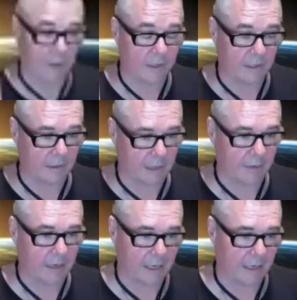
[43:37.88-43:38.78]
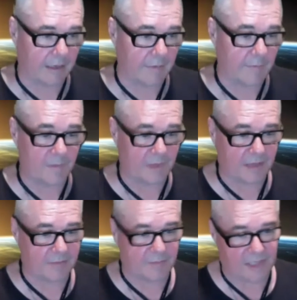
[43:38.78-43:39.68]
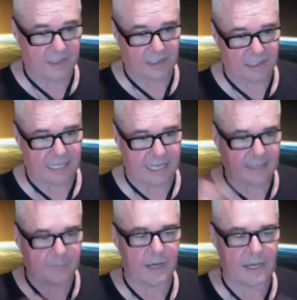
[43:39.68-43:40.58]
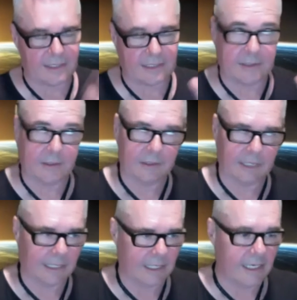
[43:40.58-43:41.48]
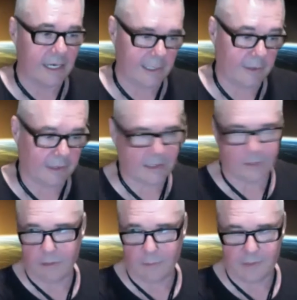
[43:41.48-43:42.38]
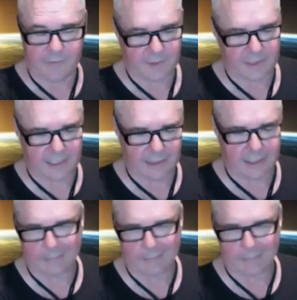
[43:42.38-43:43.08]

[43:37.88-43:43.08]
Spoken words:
I mentioned it to Dad in passing. Like, "Hey, look, there's a drum kit for sale. Like,